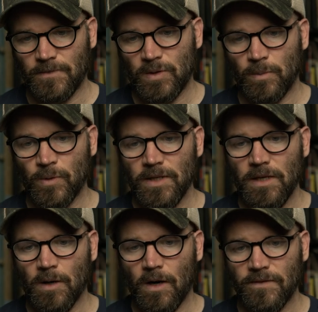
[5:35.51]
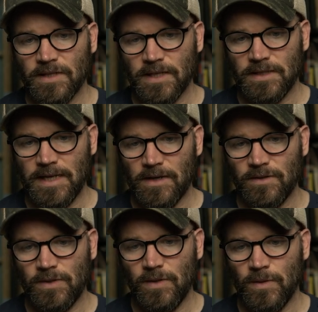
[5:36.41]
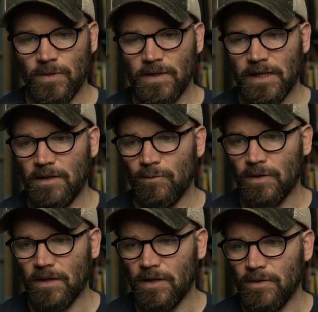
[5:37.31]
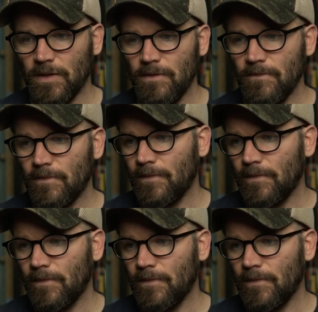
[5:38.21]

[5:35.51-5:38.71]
So bring the offset down to -100,